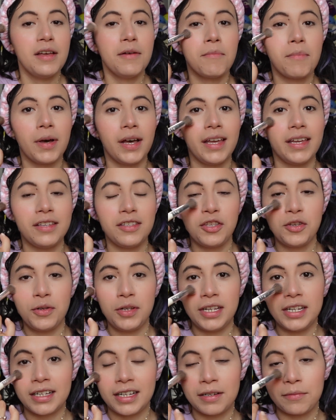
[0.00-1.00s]
but you
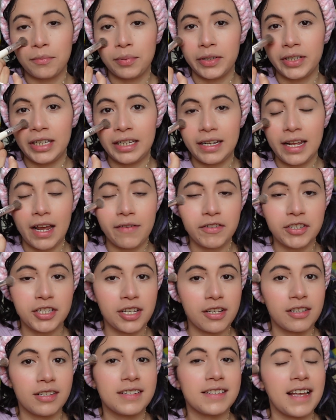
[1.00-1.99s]
need to complete every
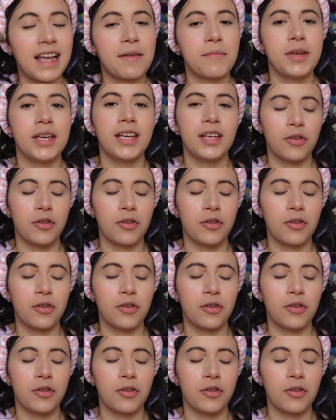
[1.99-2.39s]
single assignment